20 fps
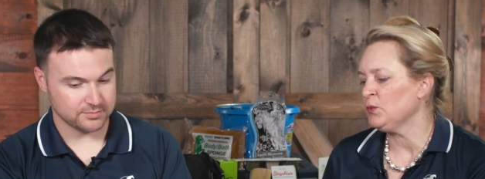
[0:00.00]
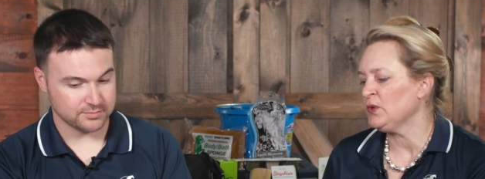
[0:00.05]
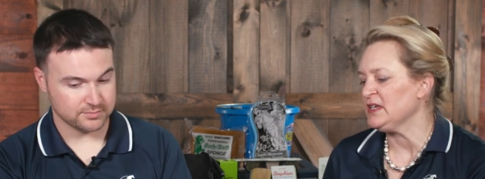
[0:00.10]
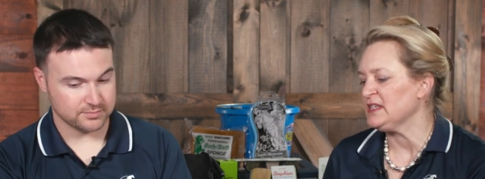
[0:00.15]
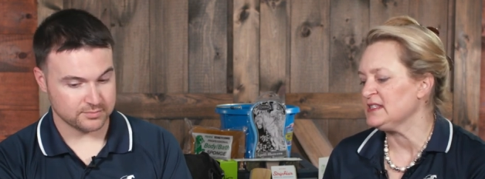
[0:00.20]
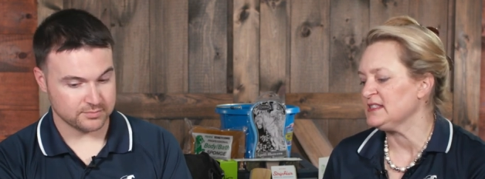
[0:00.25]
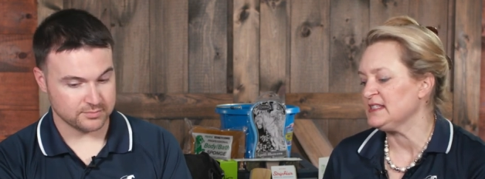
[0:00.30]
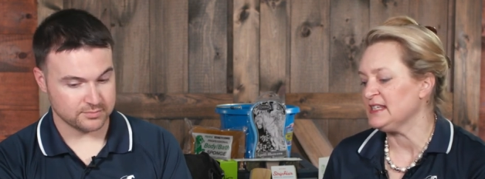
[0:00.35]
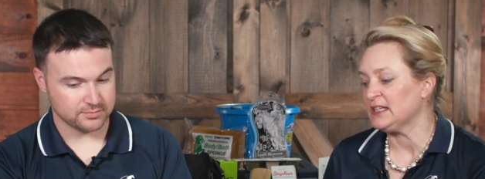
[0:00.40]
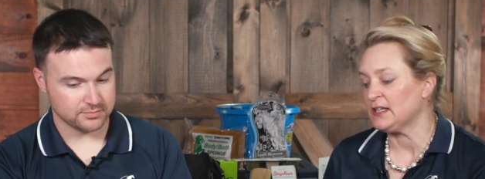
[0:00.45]
Speaker 1: we
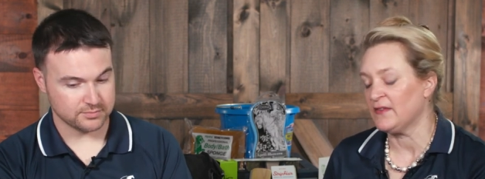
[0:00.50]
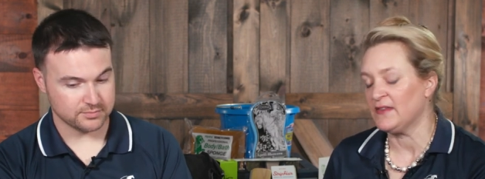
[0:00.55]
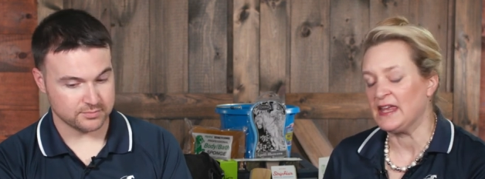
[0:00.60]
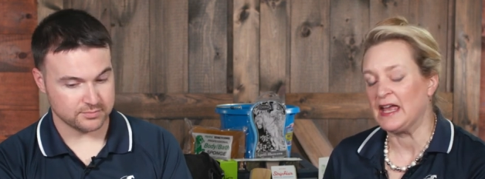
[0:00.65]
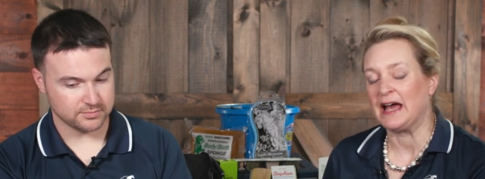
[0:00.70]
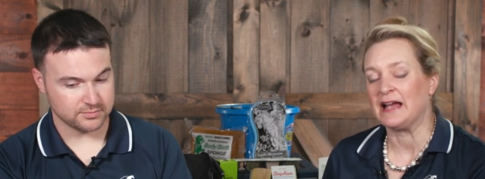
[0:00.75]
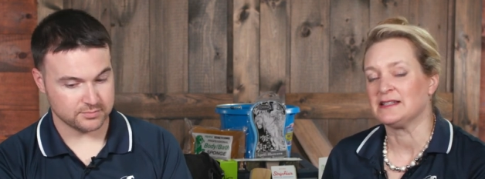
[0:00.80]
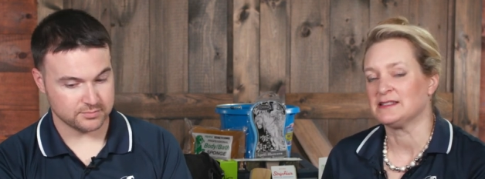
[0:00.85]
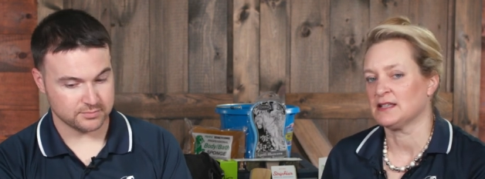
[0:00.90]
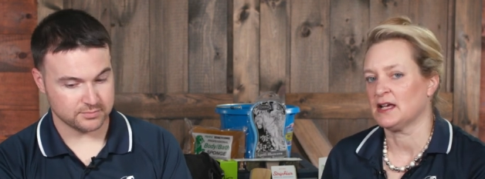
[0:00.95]
see it on the
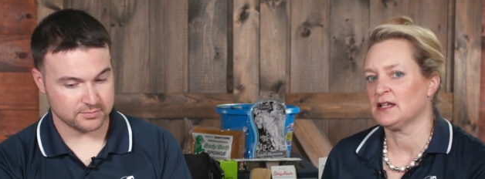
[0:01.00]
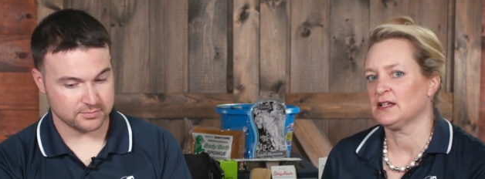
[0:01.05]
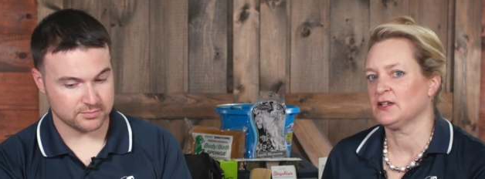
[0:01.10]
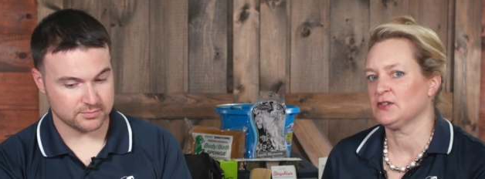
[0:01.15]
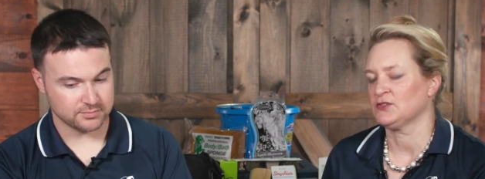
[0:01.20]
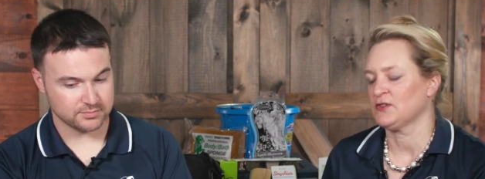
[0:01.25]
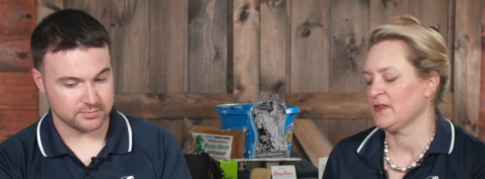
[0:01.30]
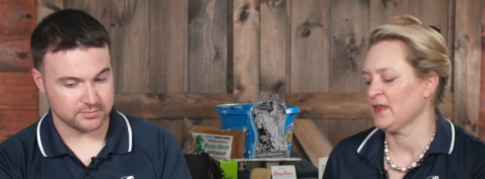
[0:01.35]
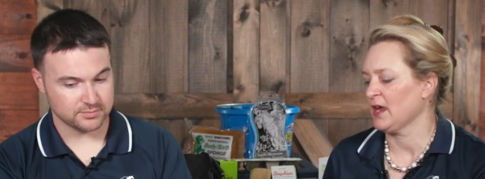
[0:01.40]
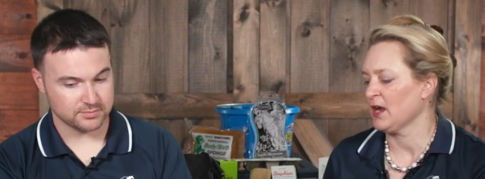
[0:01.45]
outside
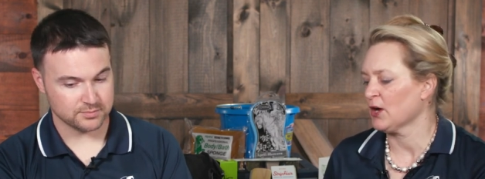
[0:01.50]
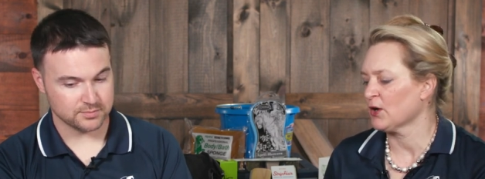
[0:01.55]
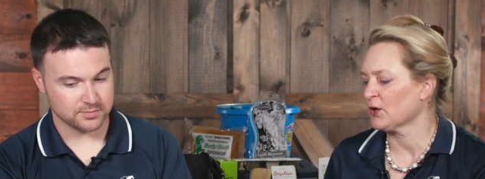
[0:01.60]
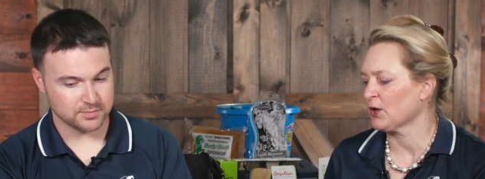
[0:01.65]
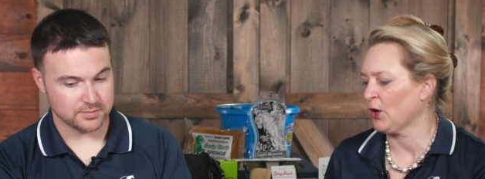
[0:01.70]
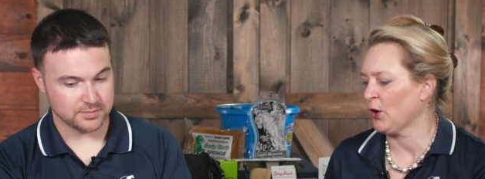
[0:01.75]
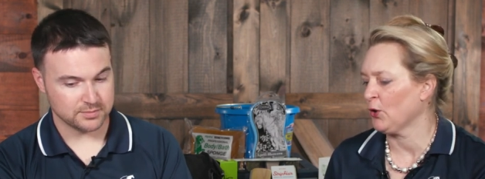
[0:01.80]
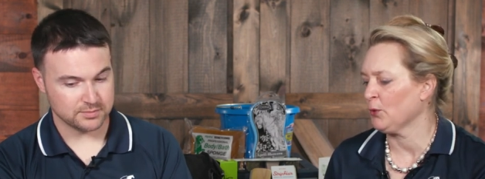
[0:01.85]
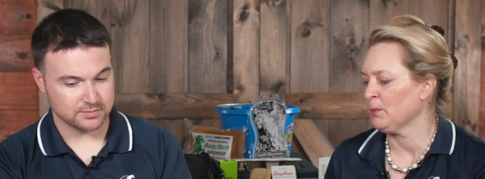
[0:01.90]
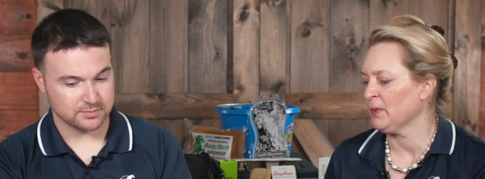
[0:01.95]
because of the hair
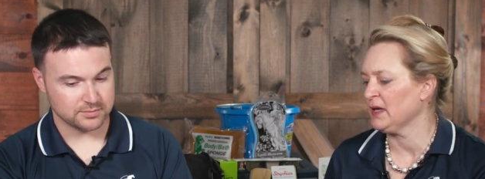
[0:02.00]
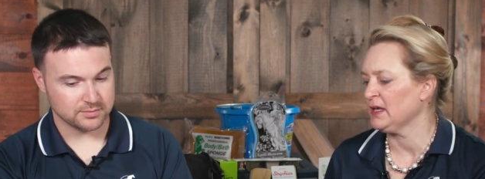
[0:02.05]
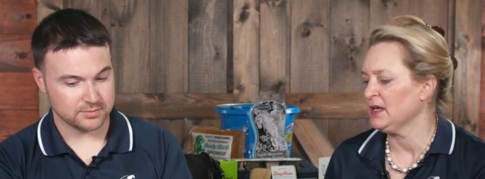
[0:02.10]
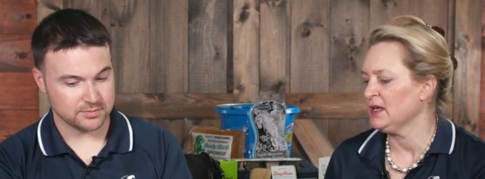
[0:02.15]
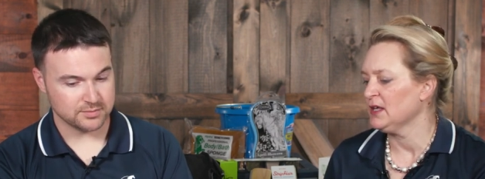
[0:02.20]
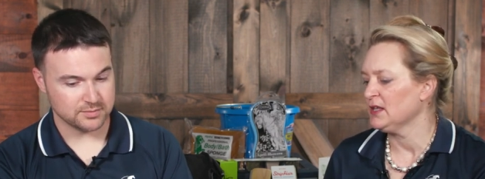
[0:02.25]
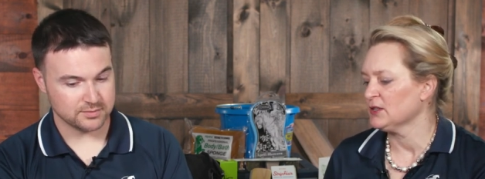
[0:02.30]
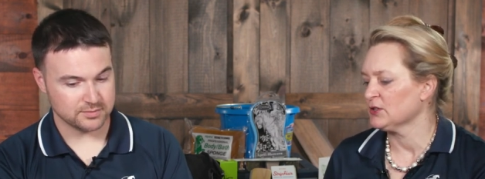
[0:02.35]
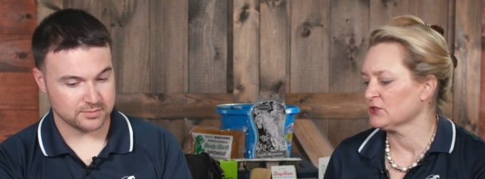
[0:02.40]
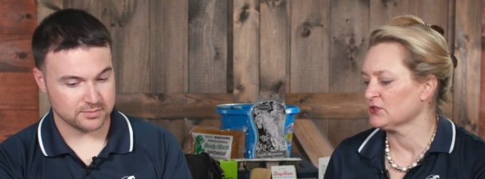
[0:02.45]
coat, but
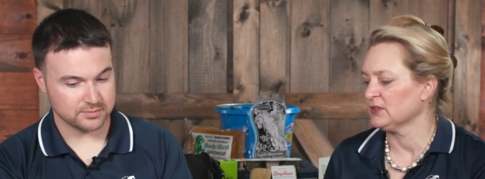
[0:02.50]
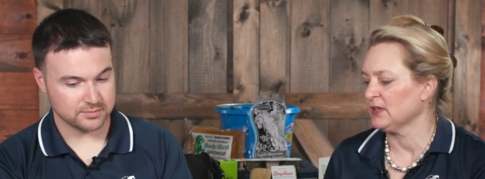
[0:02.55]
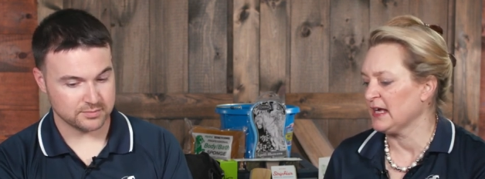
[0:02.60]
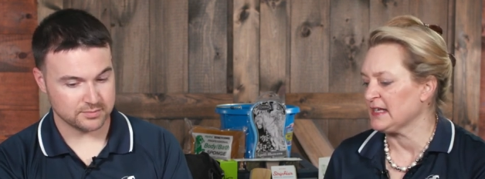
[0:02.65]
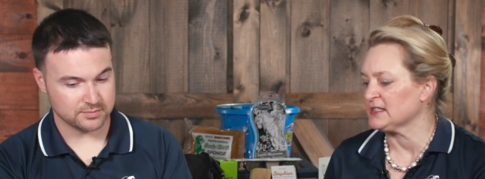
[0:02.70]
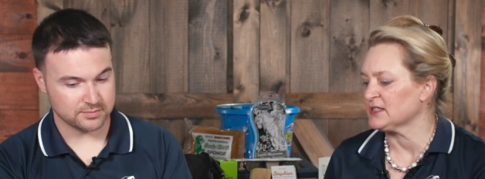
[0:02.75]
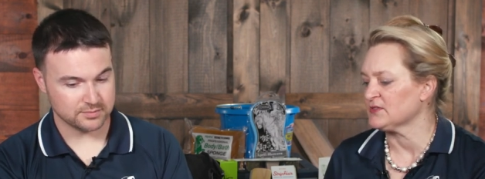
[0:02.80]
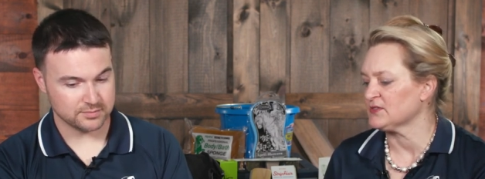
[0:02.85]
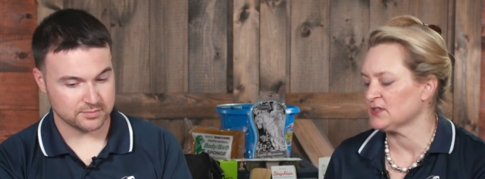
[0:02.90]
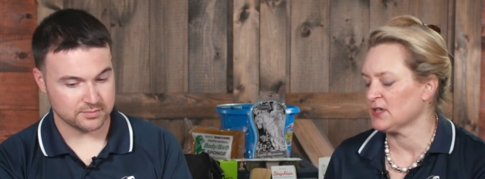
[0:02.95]
there's
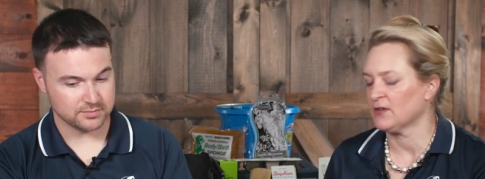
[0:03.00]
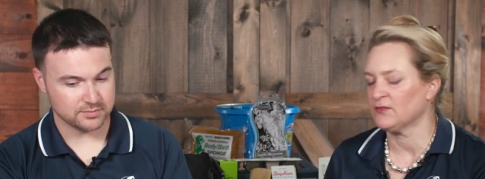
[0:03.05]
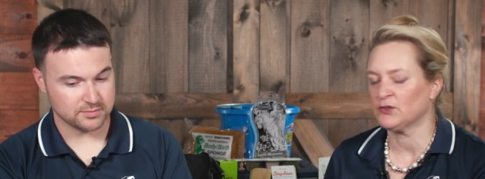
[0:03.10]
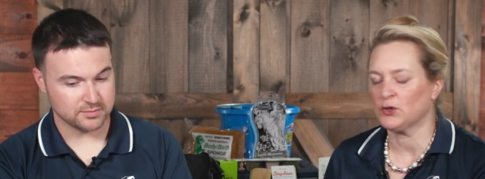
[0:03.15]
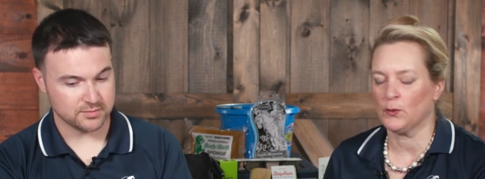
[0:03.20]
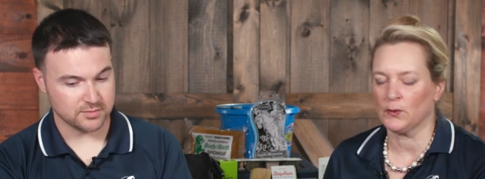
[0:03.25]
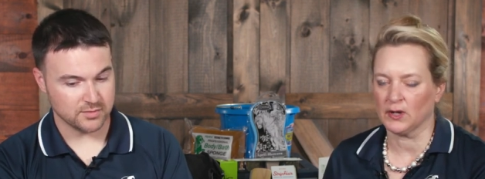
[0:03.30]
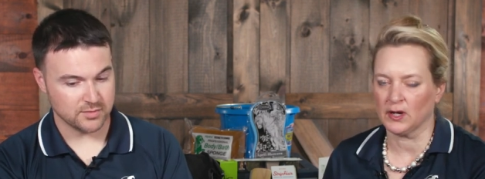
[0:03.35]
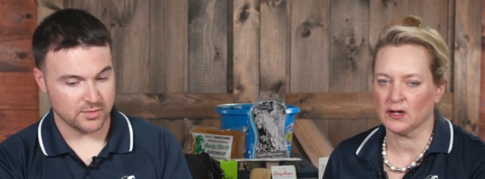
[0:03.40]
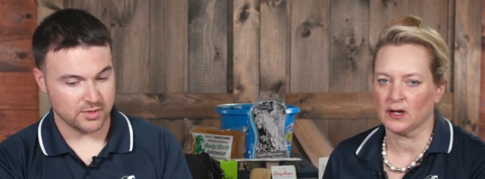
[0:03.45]
lots of stuff
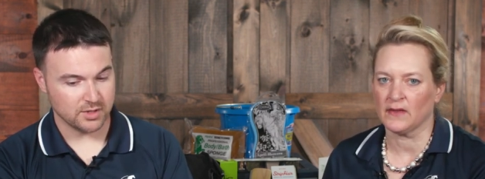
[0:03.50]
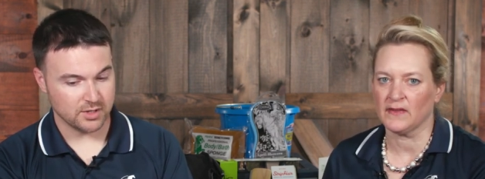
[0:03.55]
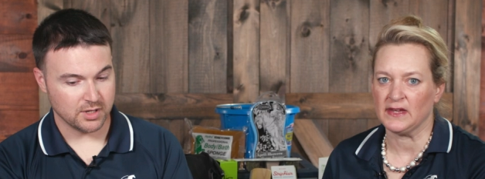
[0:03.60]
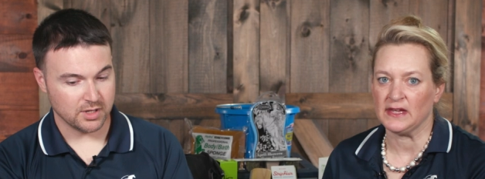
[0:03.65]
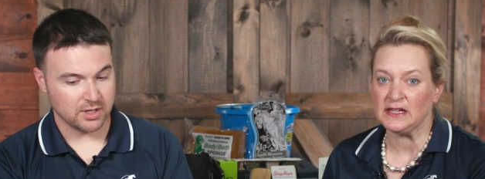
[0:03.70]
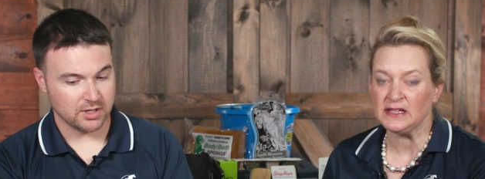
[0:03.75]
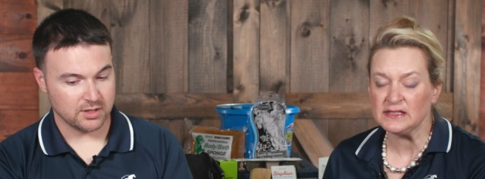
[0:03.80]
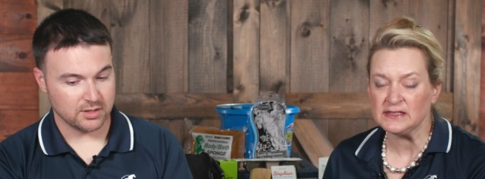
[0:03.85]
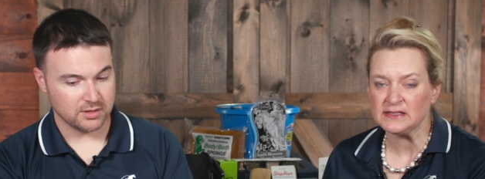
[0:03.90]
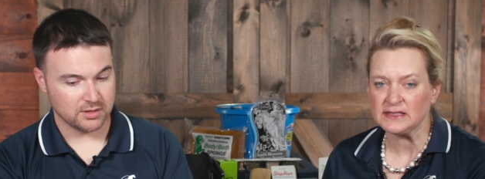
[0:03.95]
going on
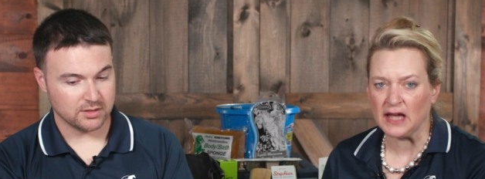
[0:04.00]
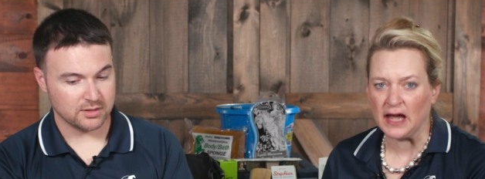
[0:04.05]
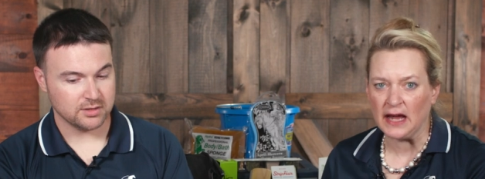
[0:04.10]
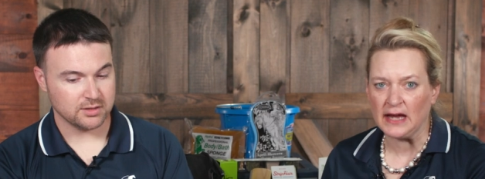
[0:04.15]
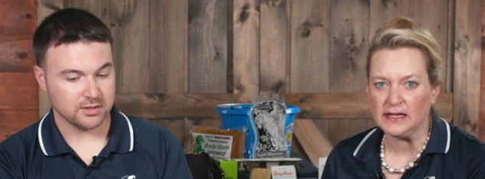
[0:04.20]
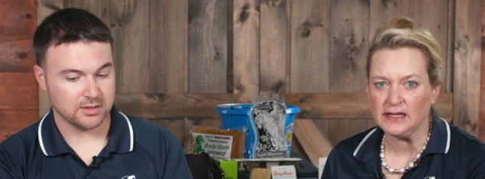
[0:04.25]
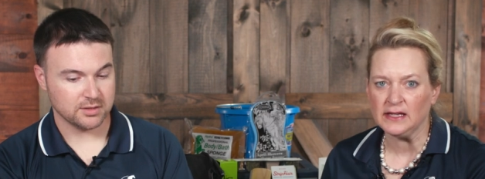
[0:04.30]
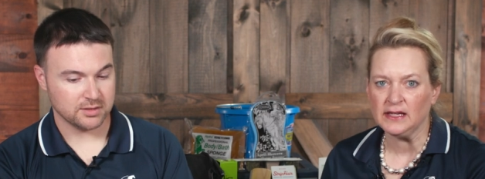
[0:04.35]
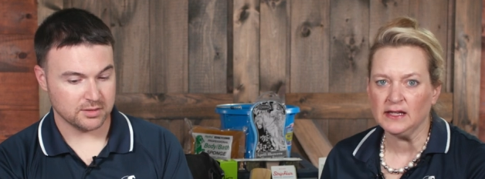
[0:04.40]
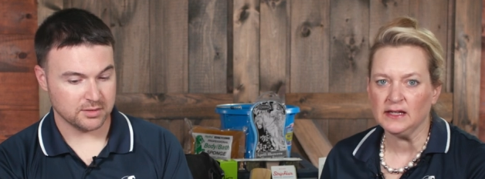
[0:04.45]
the
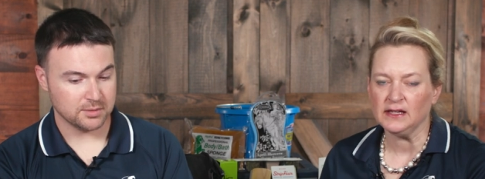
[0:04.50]
inside